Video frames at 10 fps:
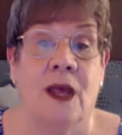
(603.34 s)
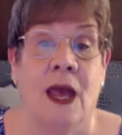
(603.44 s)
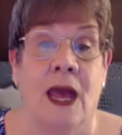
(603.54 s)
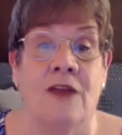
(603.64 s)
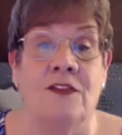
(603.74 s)

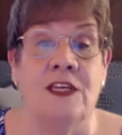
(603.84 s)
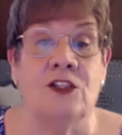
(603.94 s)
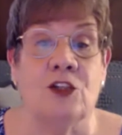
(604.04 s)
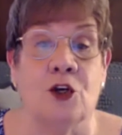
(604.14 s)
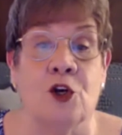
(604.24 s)
And these
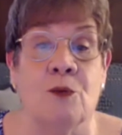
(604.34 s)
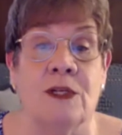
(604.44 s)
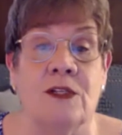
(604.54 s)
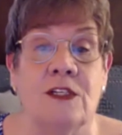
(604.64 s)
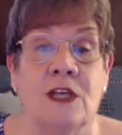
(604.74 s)

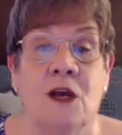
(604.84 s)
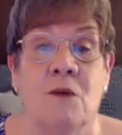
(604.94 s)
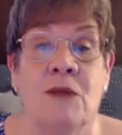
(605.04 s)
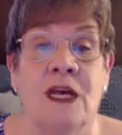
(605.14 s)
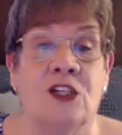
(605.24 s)
turbans,
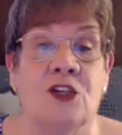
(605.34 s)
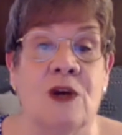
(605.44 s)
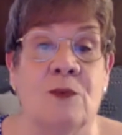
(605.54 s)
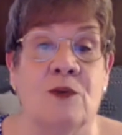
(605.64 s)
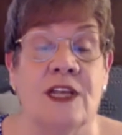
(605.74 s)
meant to
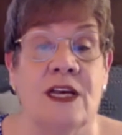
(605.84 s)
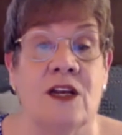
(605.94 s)
represent